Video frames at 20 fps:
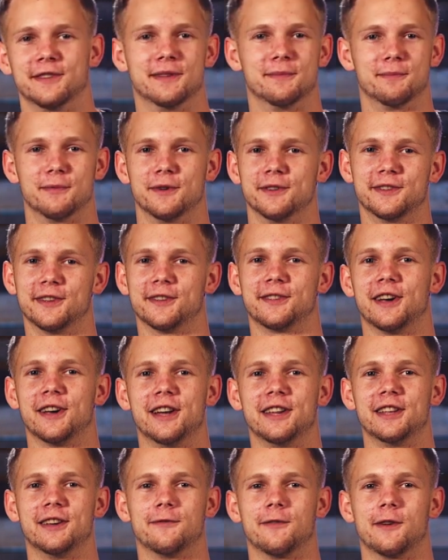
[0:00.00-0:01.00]
and present the
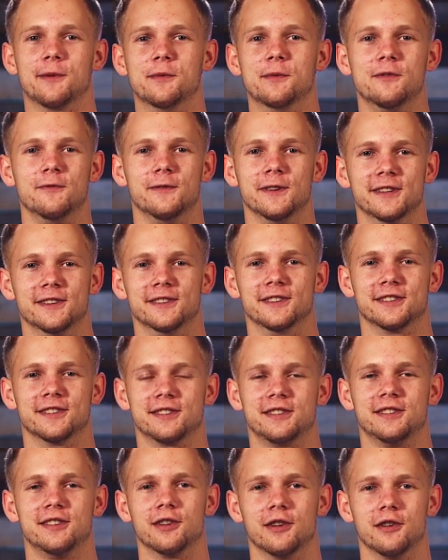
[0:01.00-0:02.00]
idea for a movie and
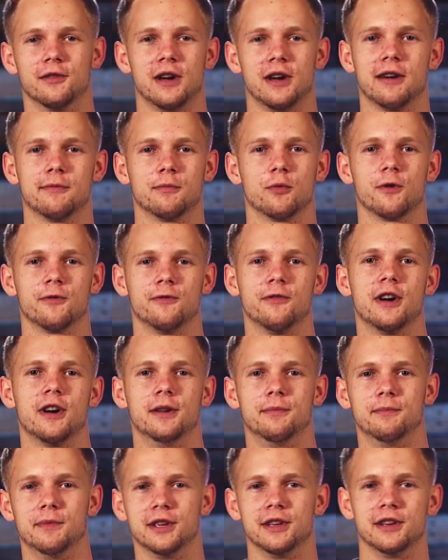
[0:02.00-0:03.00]
just, you know, have more
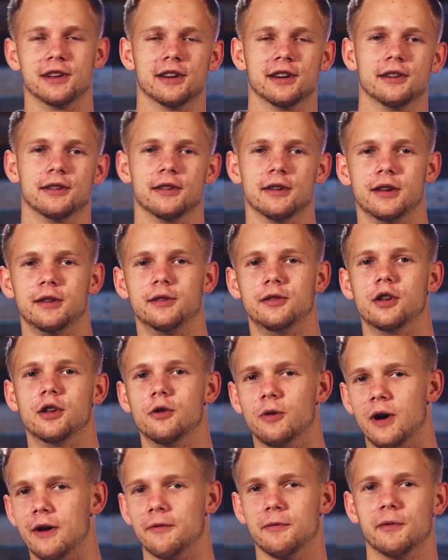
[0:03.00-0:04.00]
fun being, uh, you
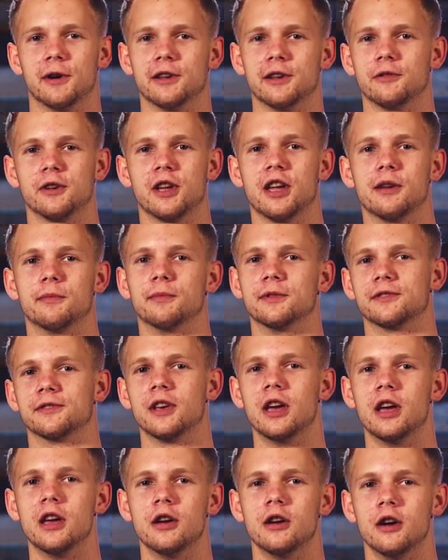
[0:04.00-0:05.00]
know, everybody on campus.
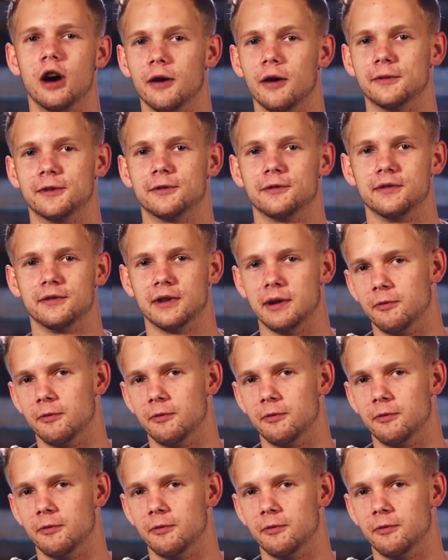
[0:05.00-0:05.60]
Obviously,